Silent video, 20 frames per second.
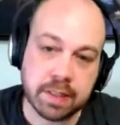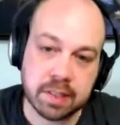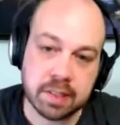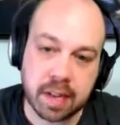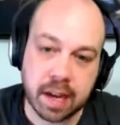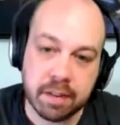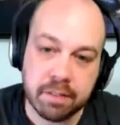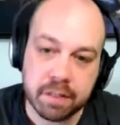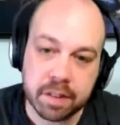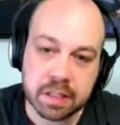If
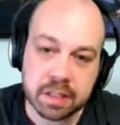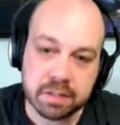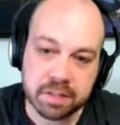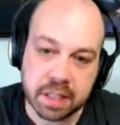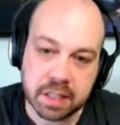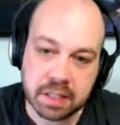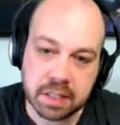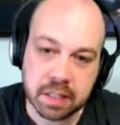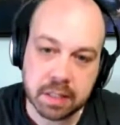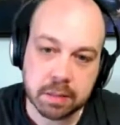I I
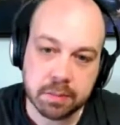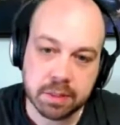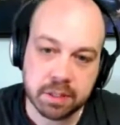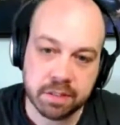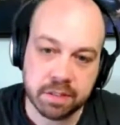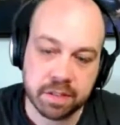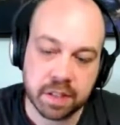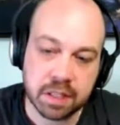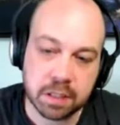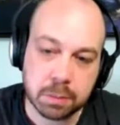feel if I send
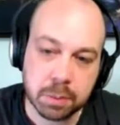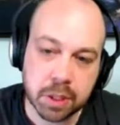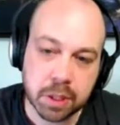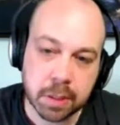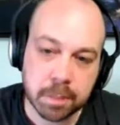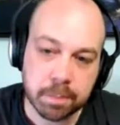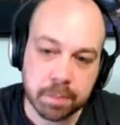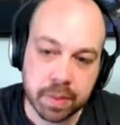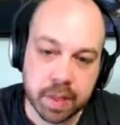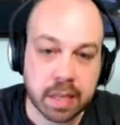them to
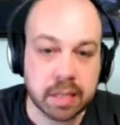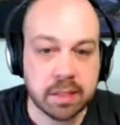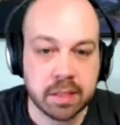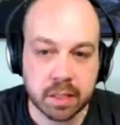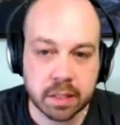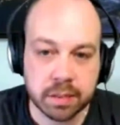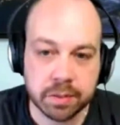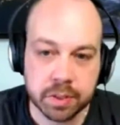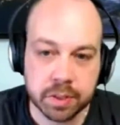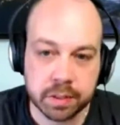Facebook,
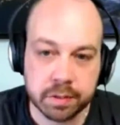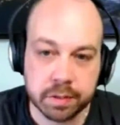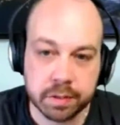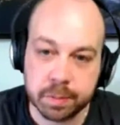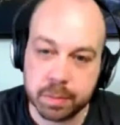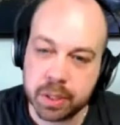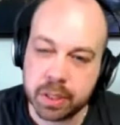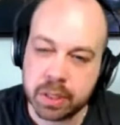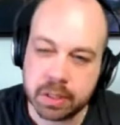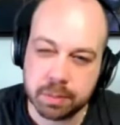that's
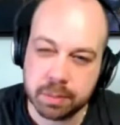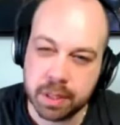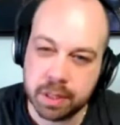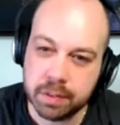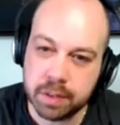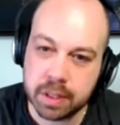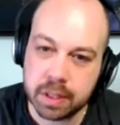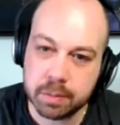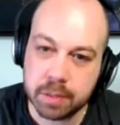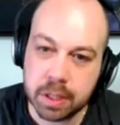self-serving because
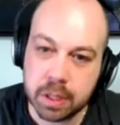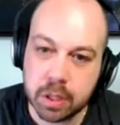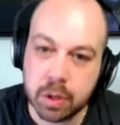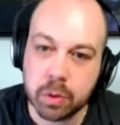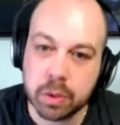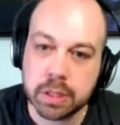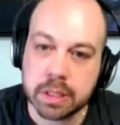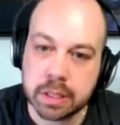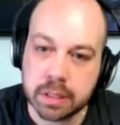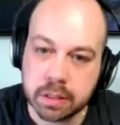I'm giving them
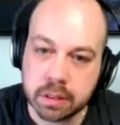a